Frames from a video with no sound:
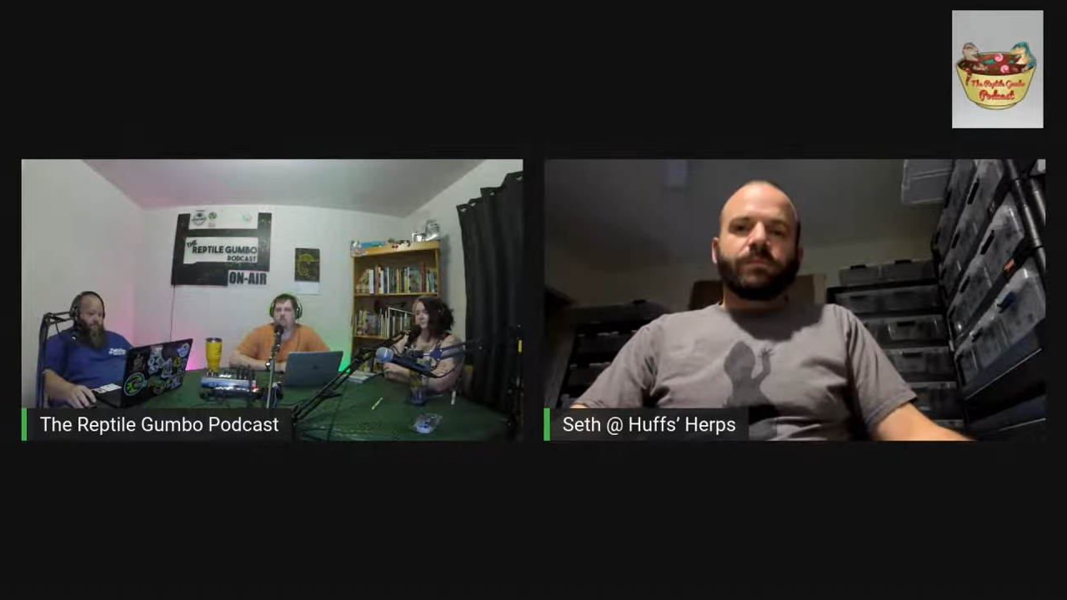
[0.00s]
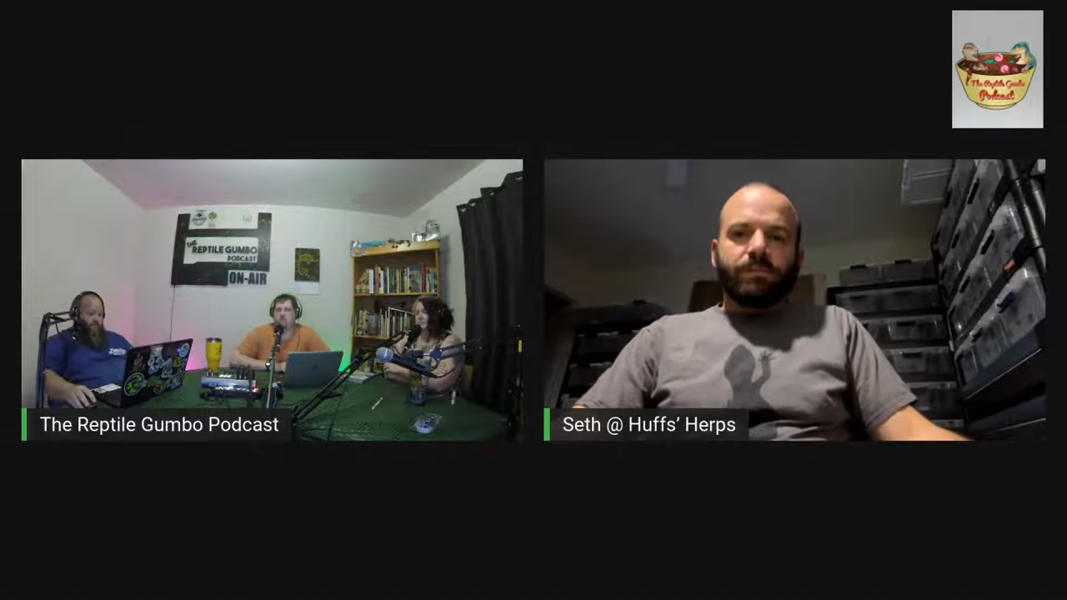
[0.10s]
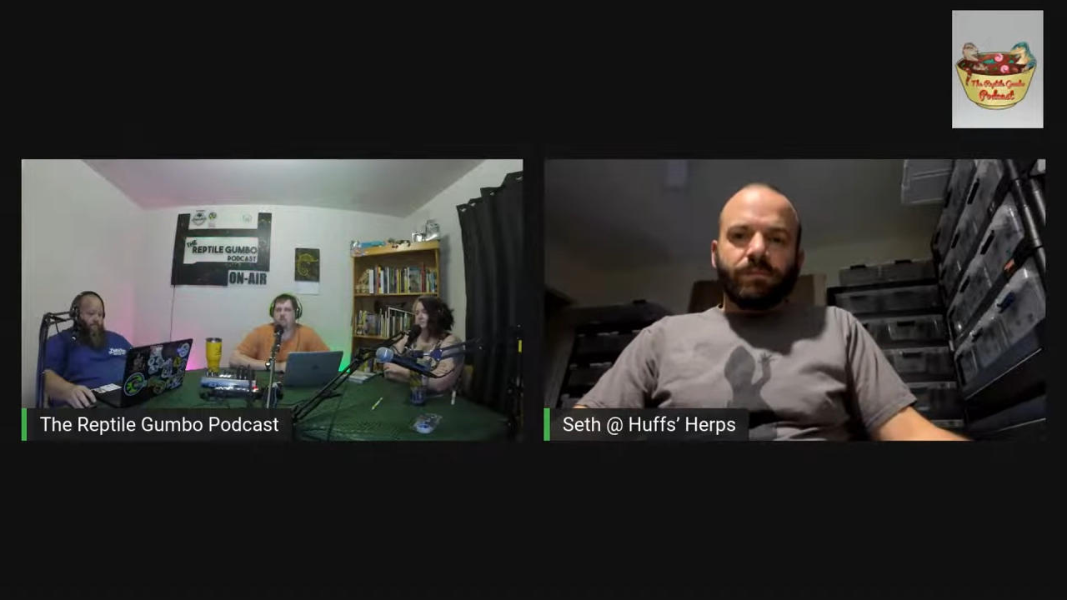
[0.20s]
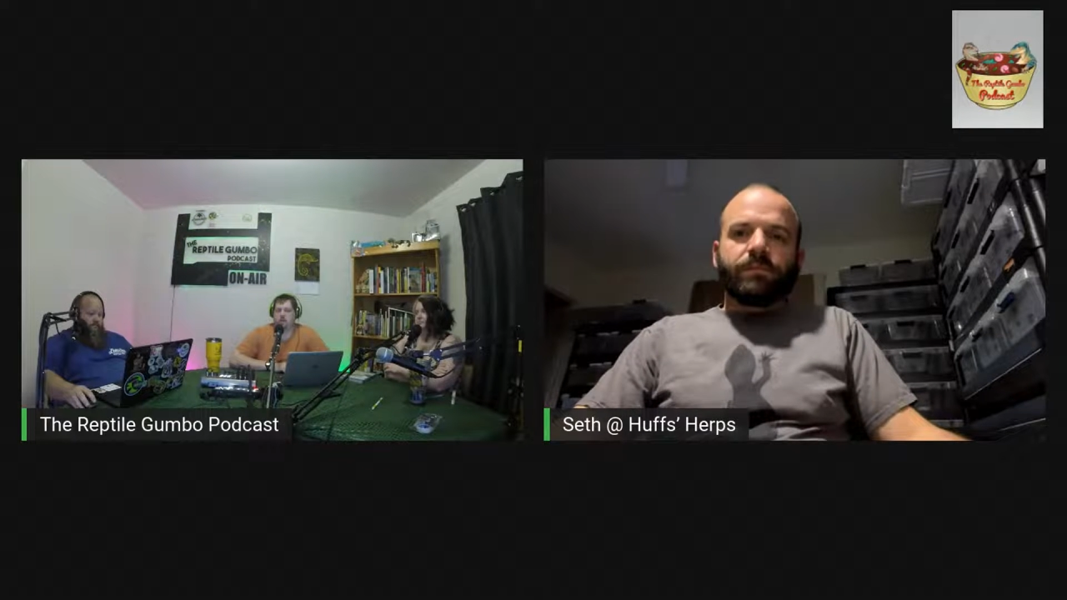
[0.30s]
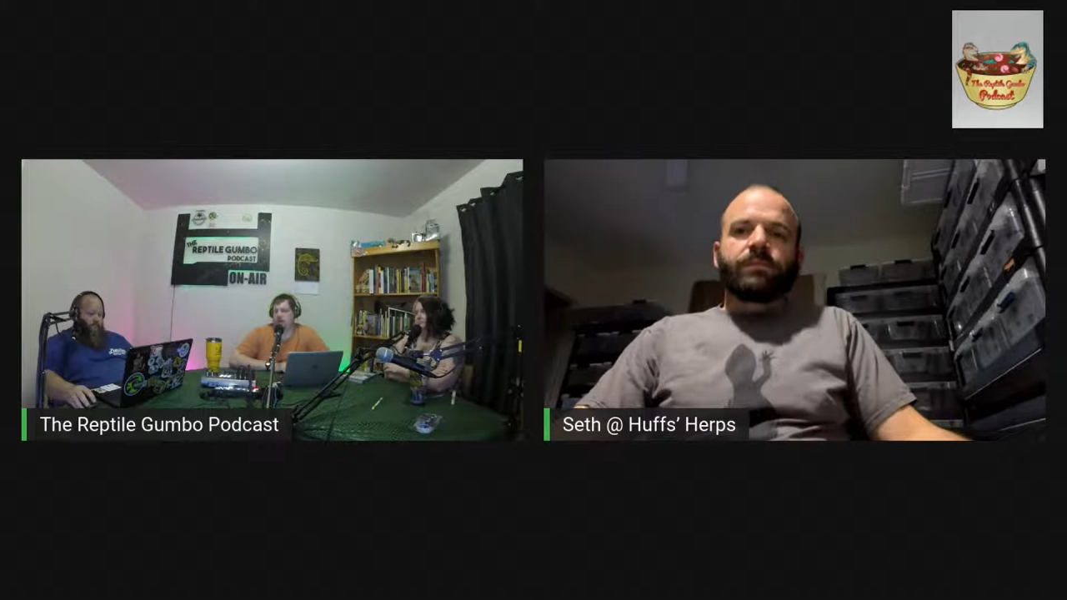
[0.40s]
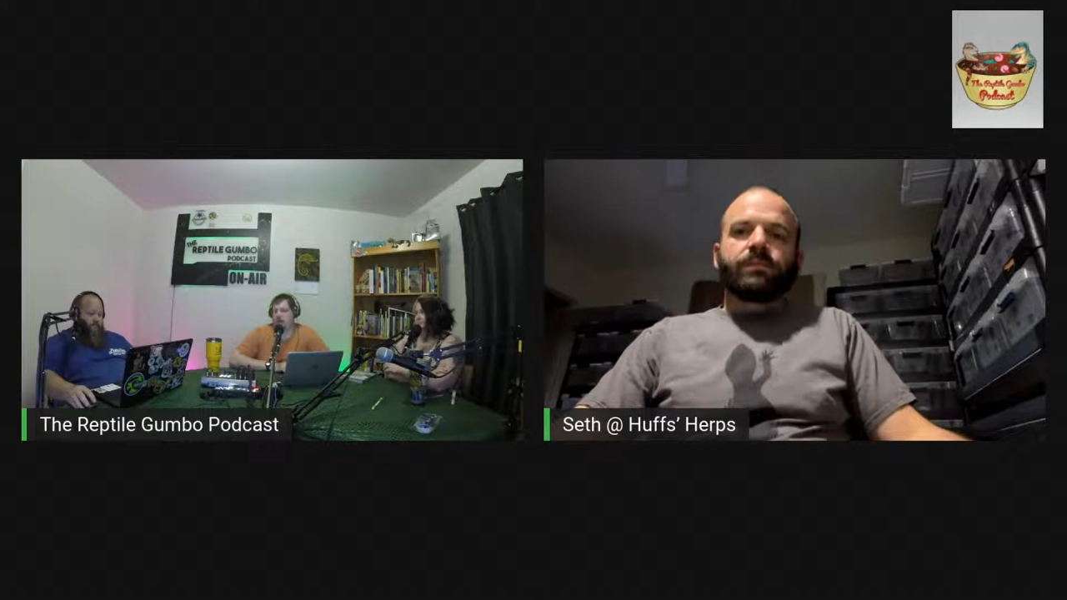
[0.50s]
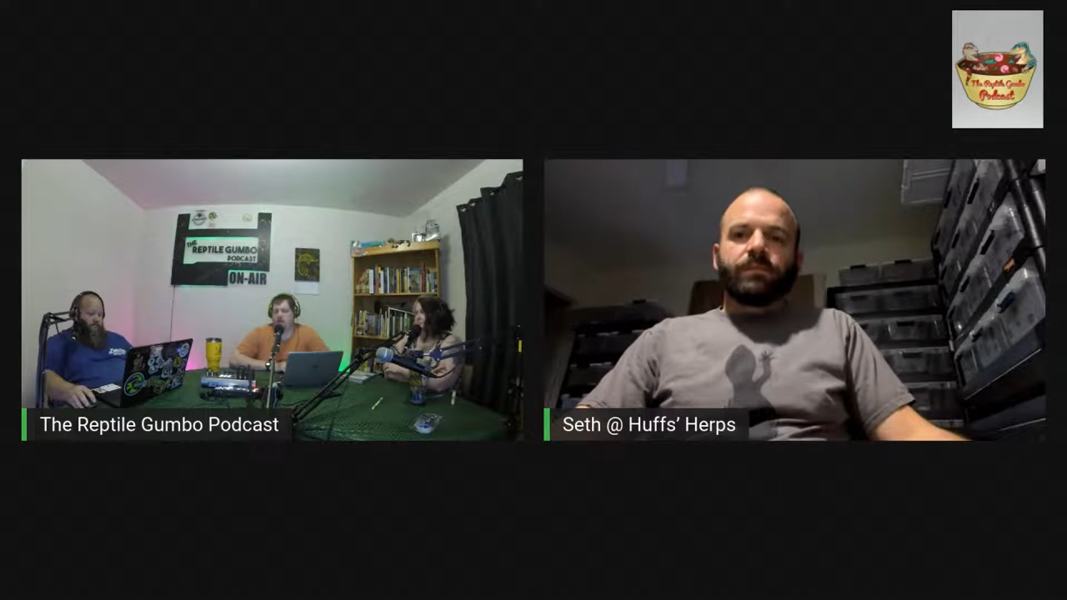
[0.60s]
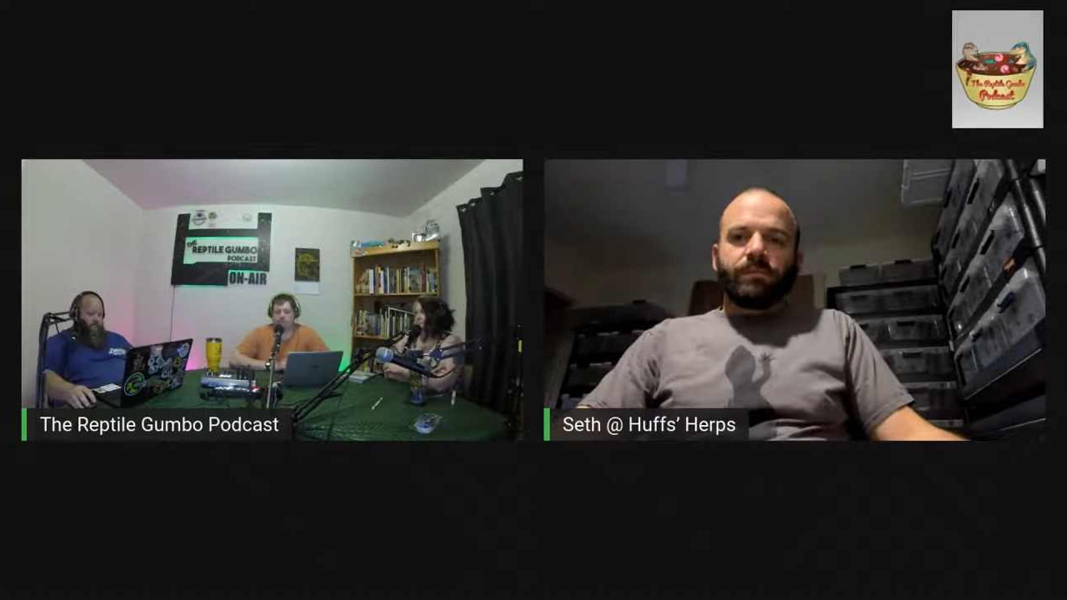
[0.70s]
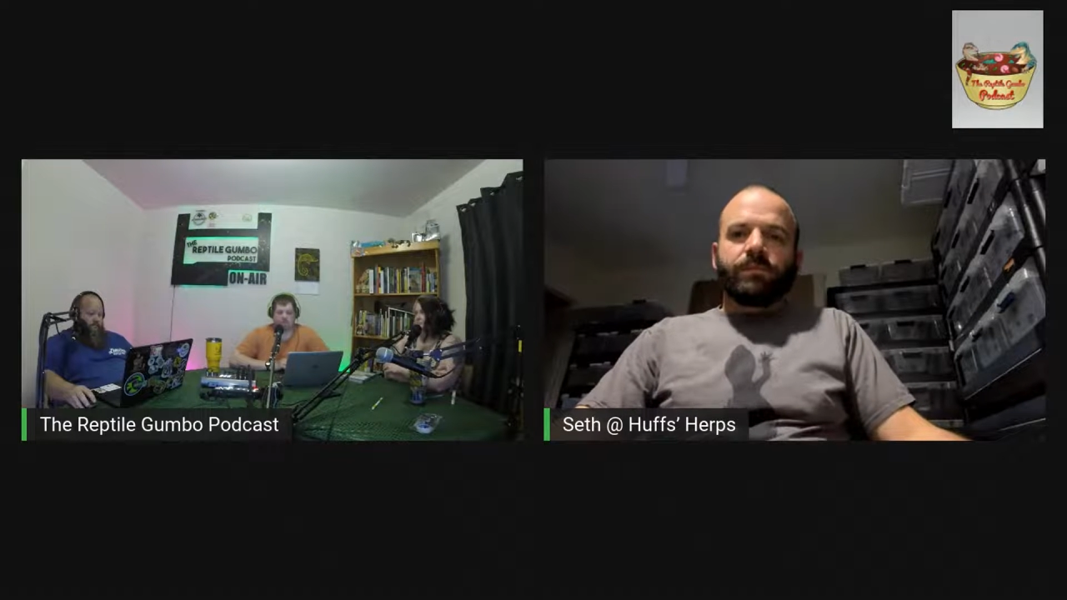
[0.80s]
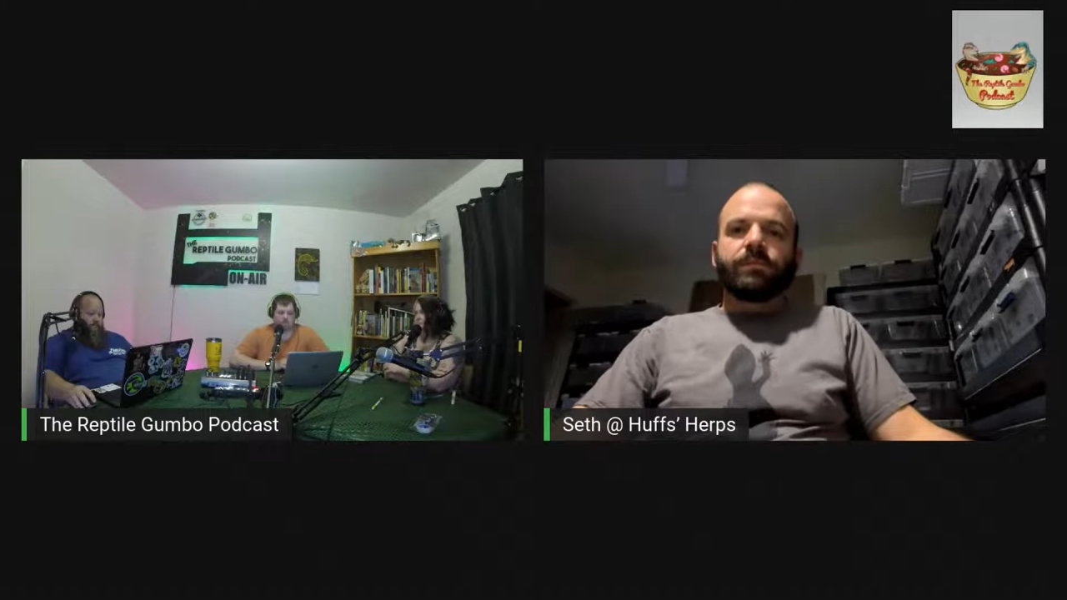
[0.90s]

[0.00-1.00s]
and I can do some work.